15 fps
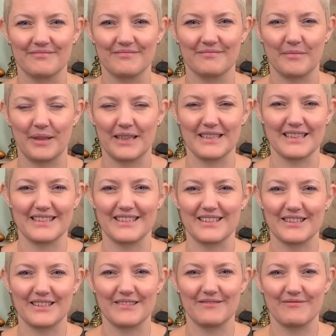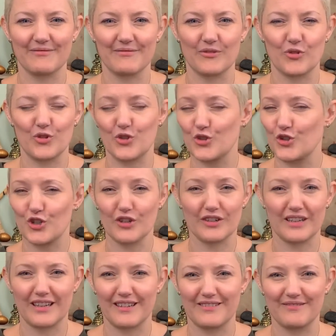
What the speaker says: Blessings on your journey.